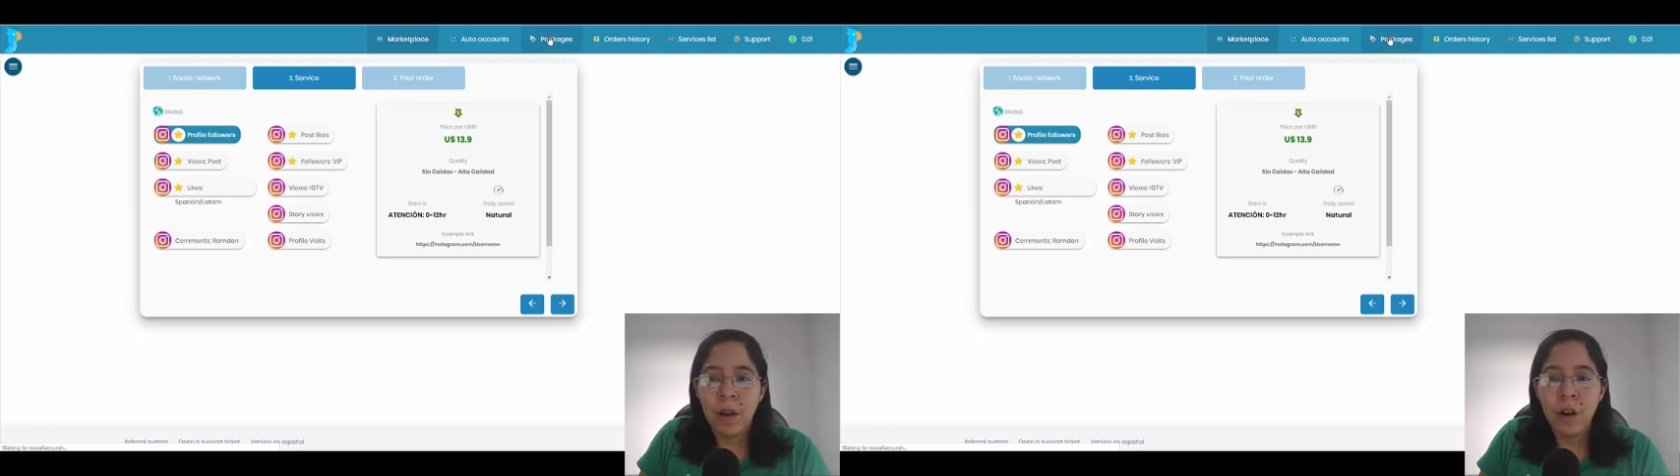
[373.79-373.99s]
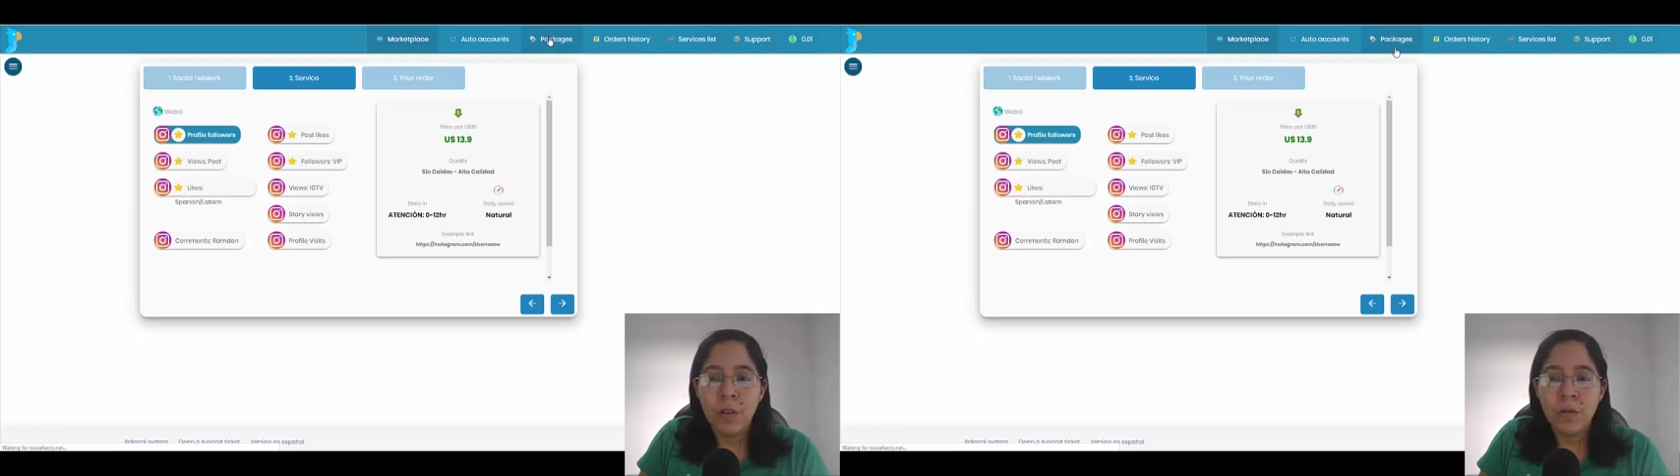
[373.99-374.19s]

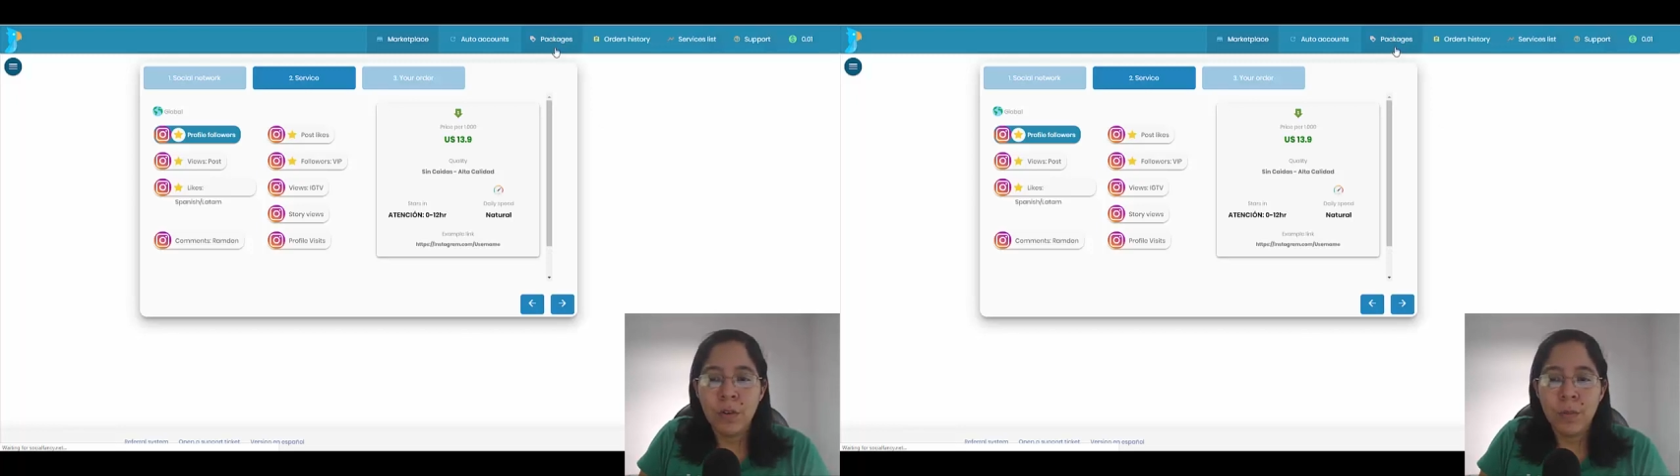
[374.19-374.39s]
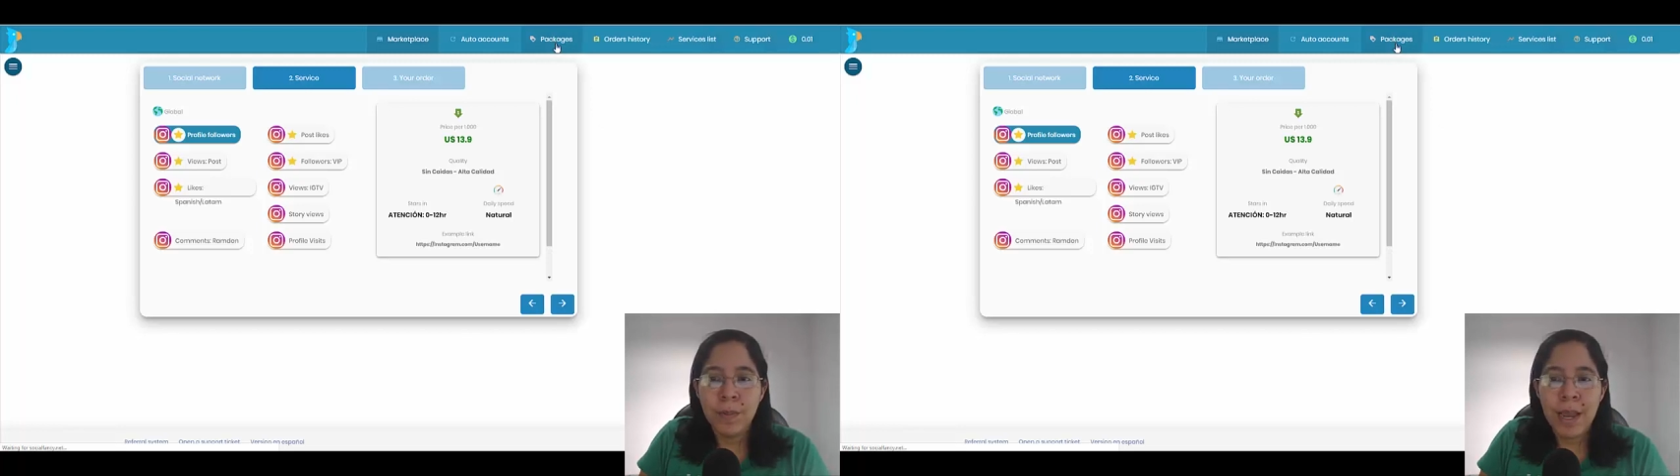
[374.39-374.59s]

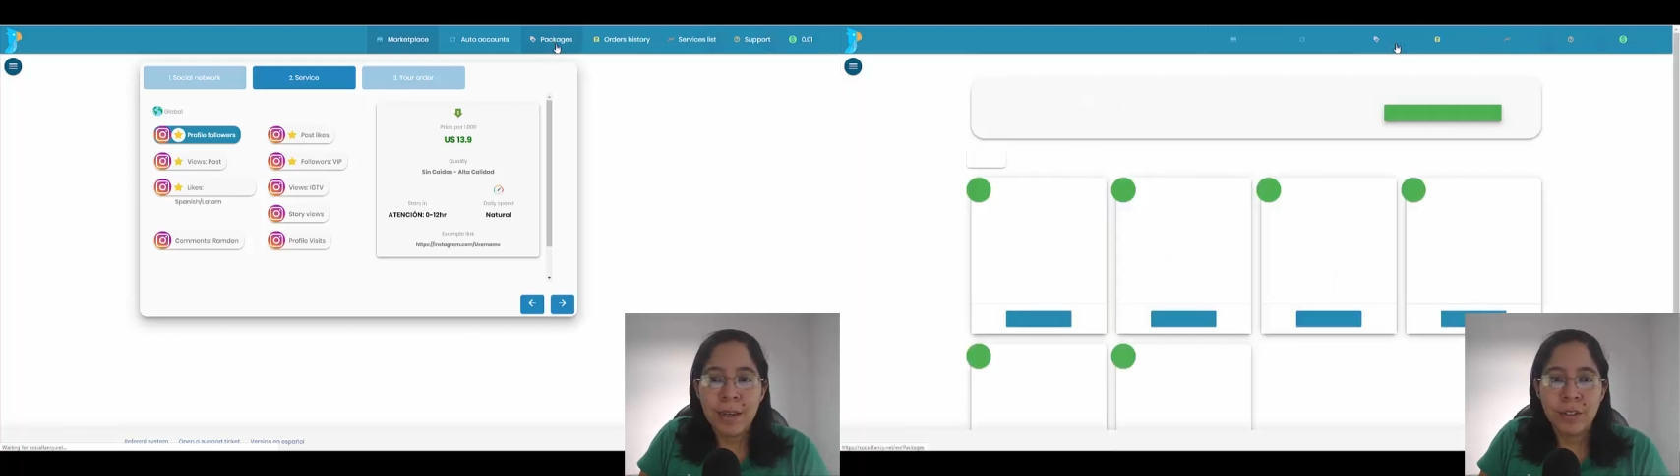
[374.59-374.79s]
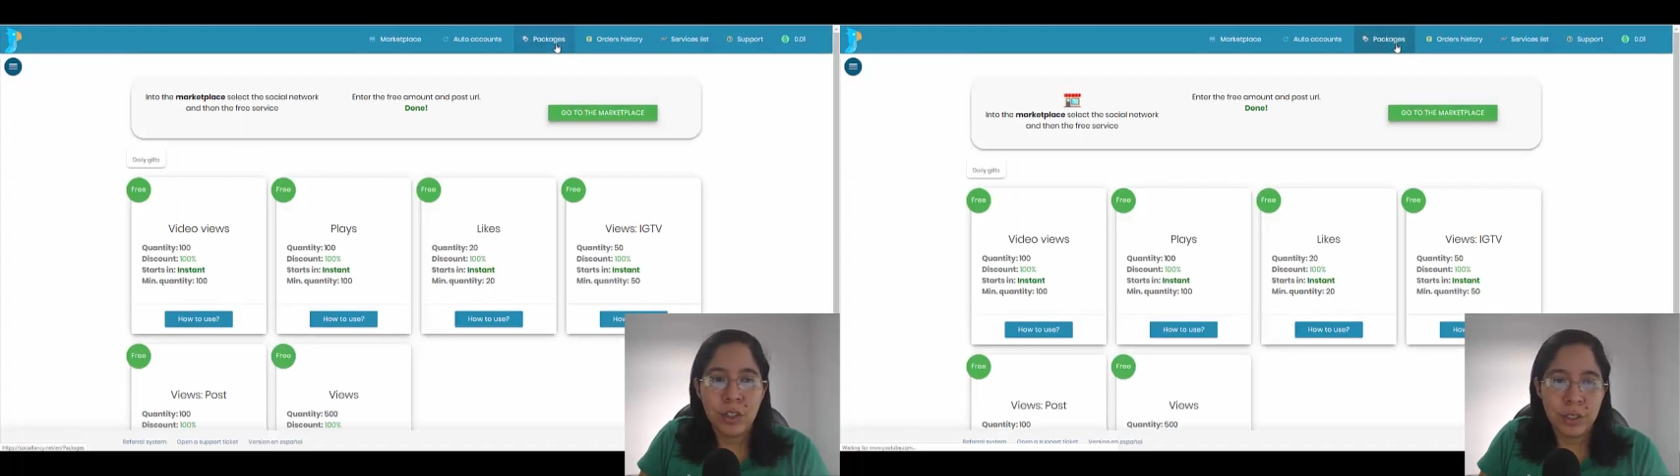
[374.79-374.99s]
offer
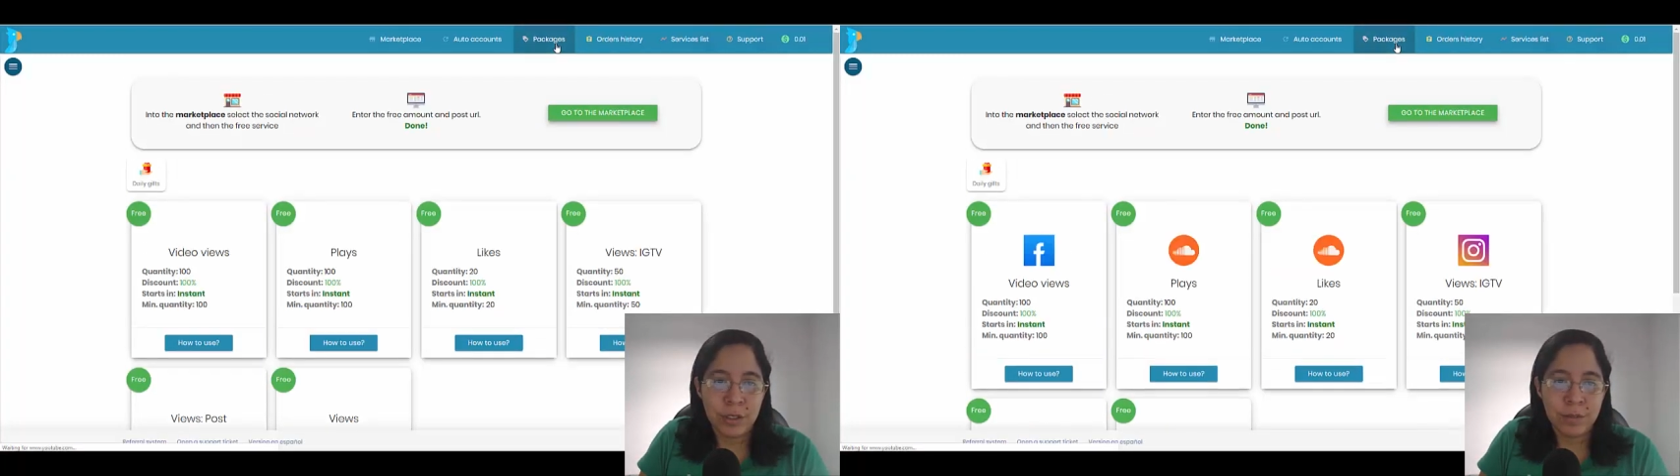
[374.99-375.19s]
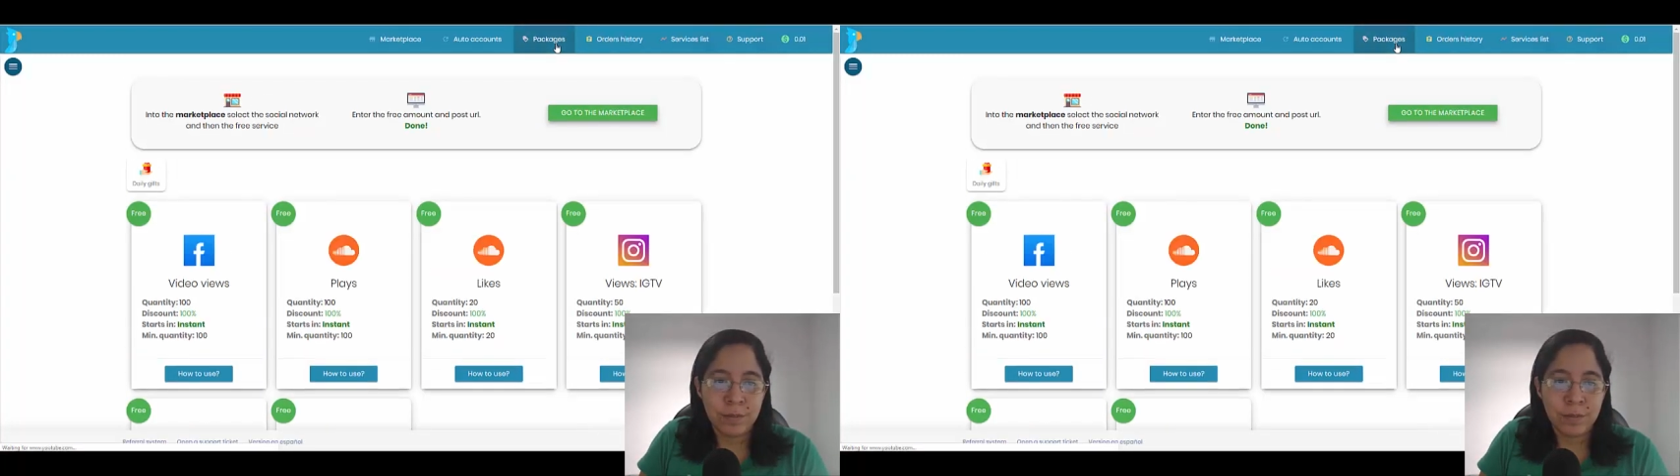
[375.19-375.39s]

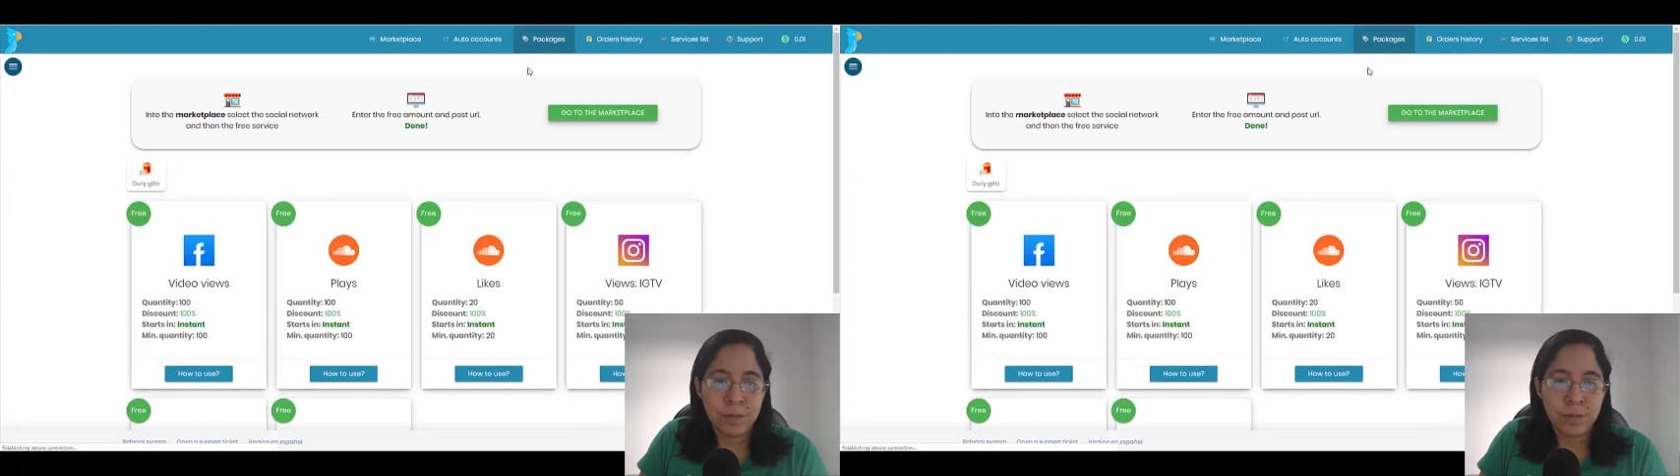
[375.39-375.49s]
packages.